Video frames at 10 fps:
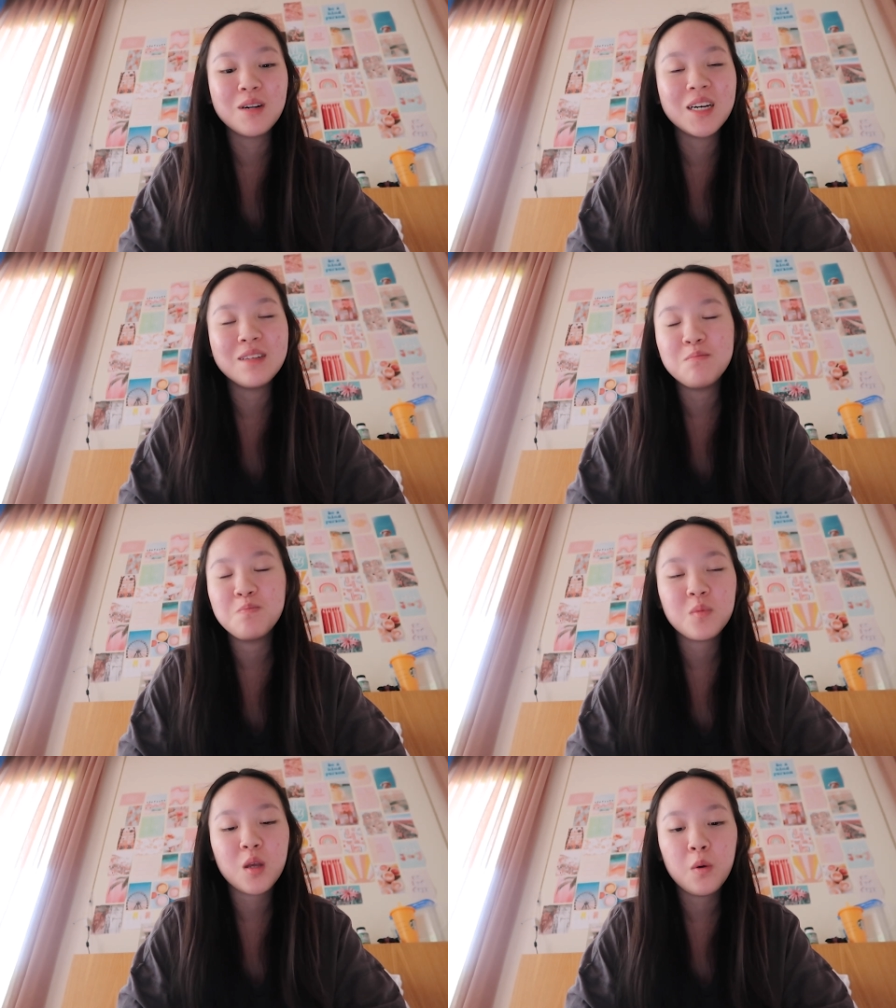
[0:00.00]
but
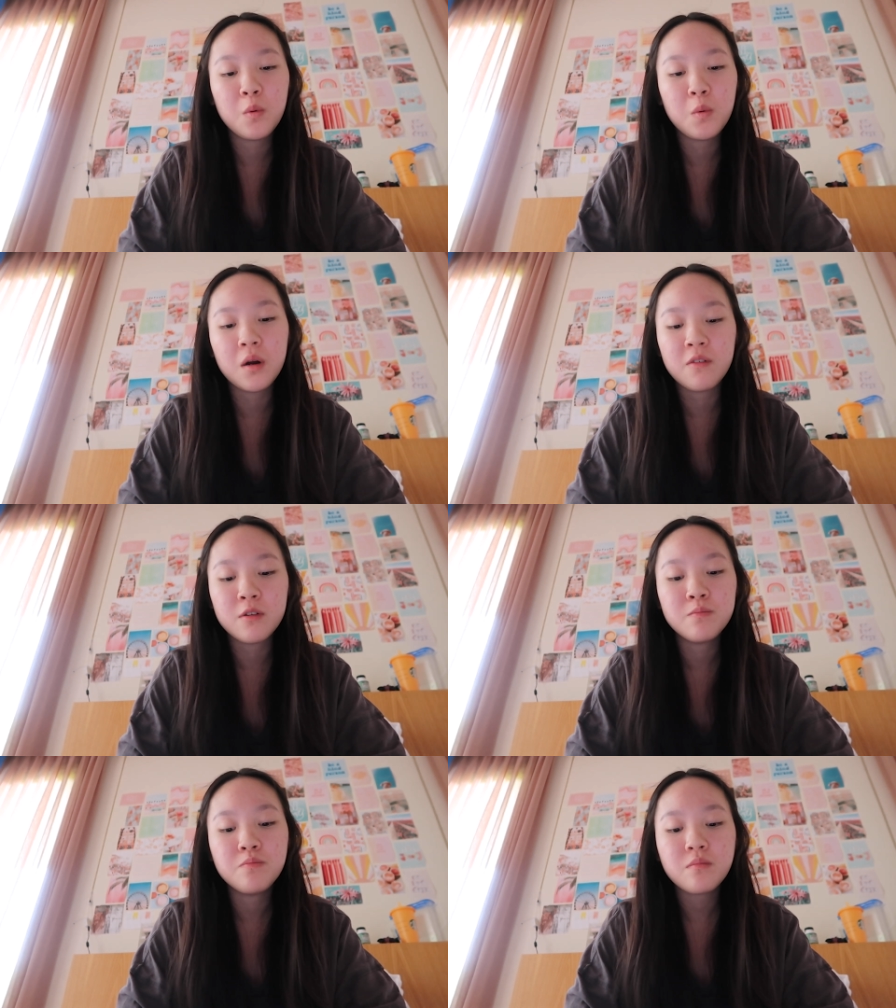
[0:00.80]

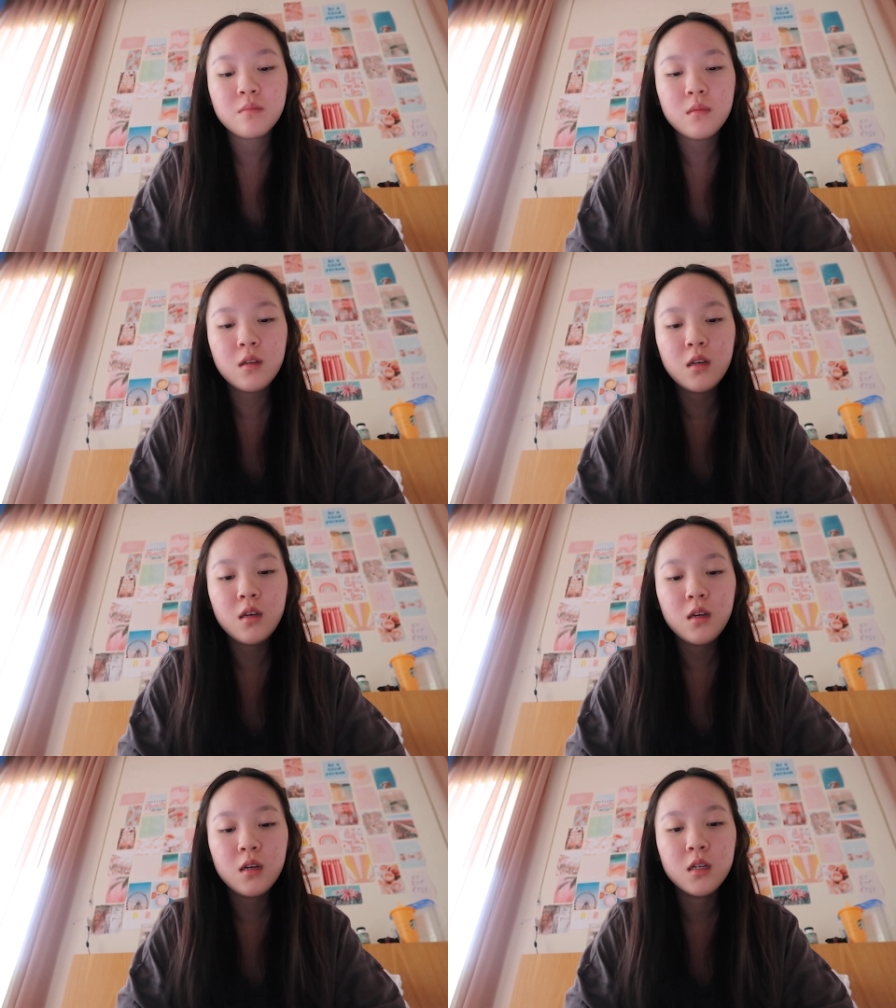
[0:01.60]
whatever
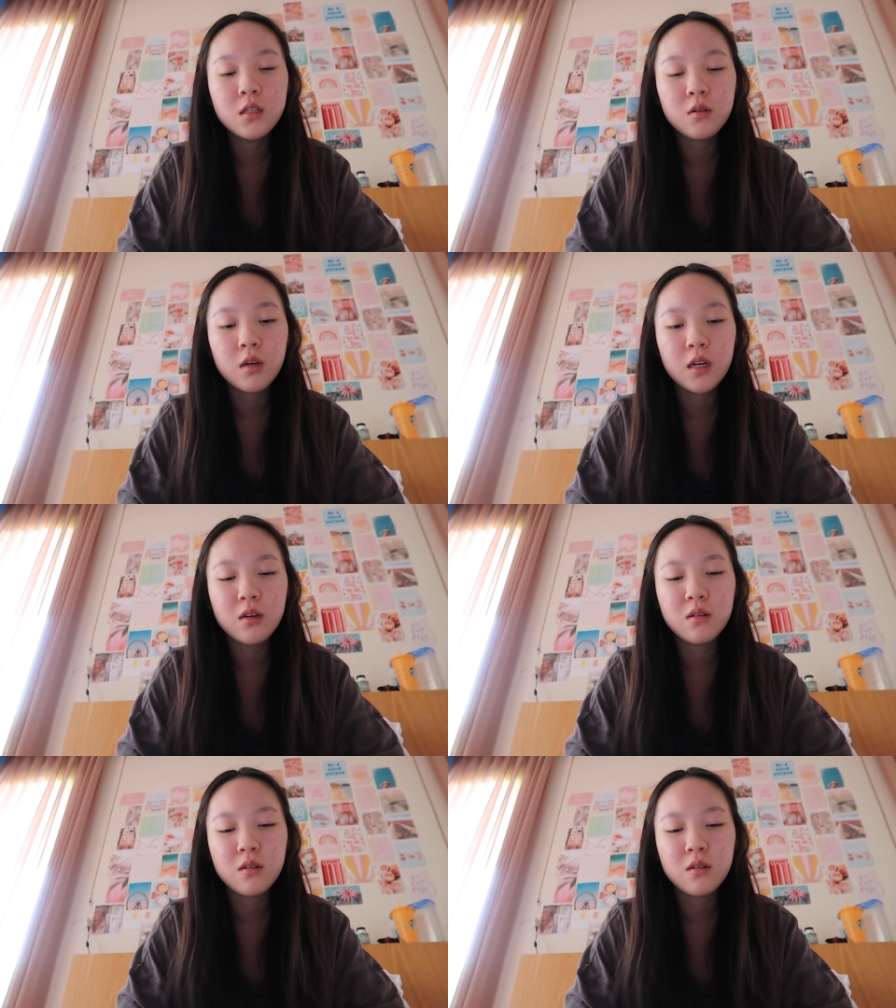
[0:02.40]
it's okay.